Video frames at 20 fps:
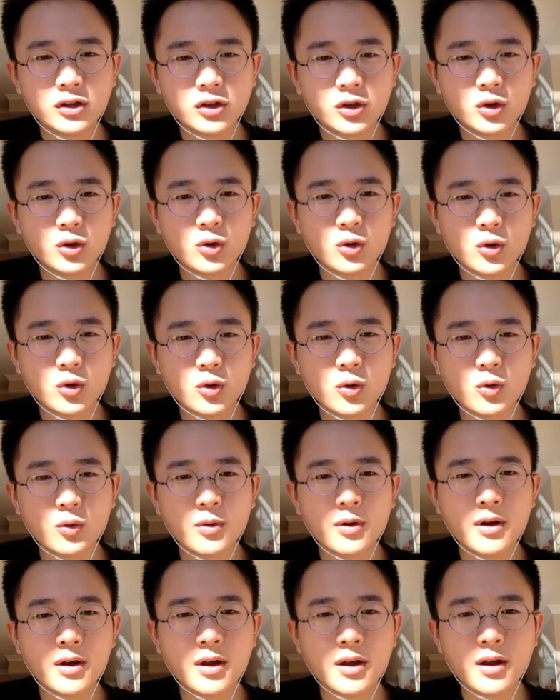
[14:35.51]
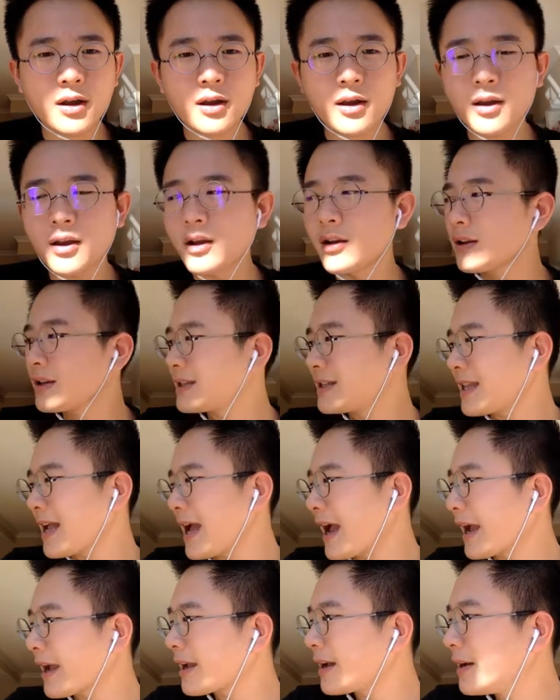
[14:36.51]
to
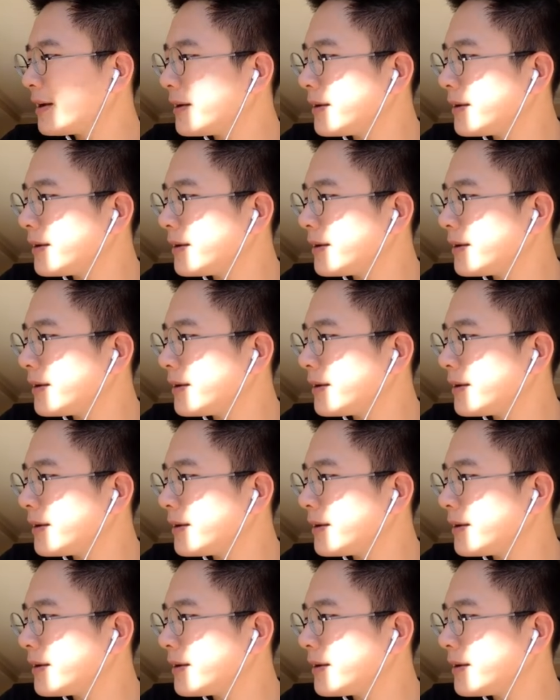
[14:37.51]
stack.